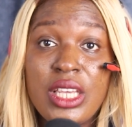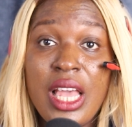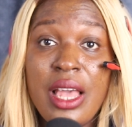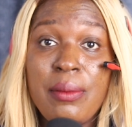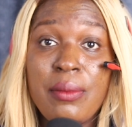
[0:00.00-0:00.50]

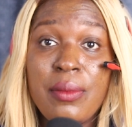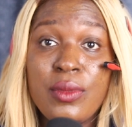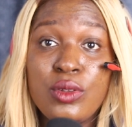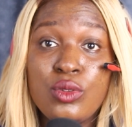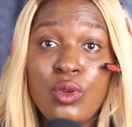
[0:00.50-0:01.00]
don't
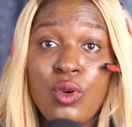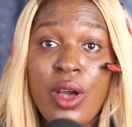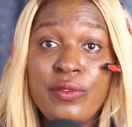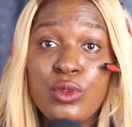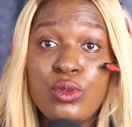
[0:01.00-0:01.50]

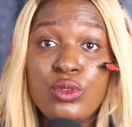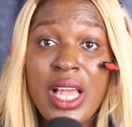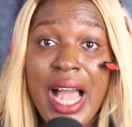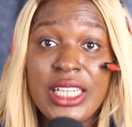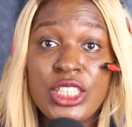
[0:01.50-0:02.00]
have to use
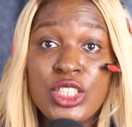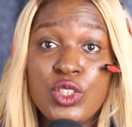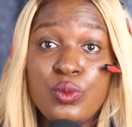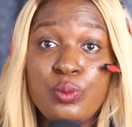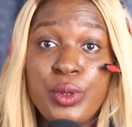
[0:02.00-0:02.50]
harsh
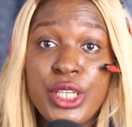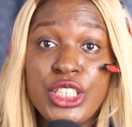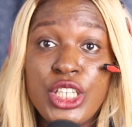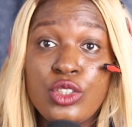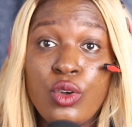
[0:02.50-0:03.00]

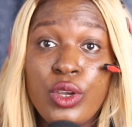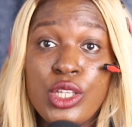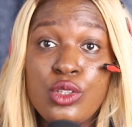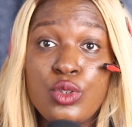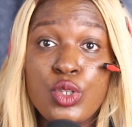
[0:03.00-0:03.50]
speech in
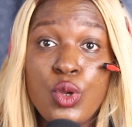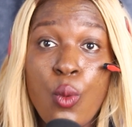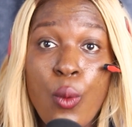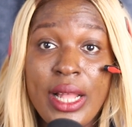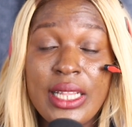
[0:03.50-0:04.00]
talking to
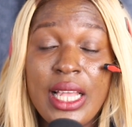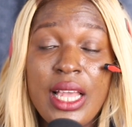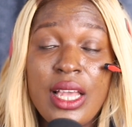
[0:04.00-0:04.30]
someone.